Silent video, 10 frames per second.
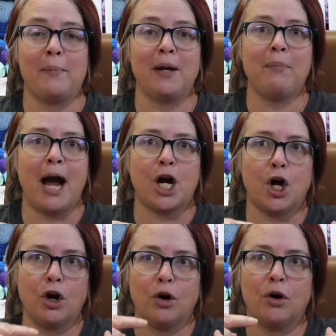I mean by
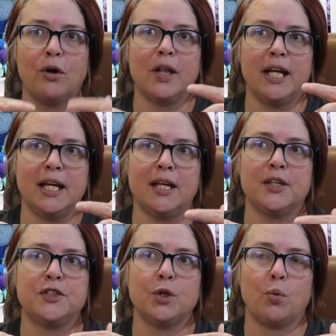curl
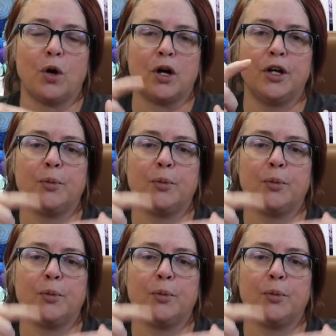is you'll work on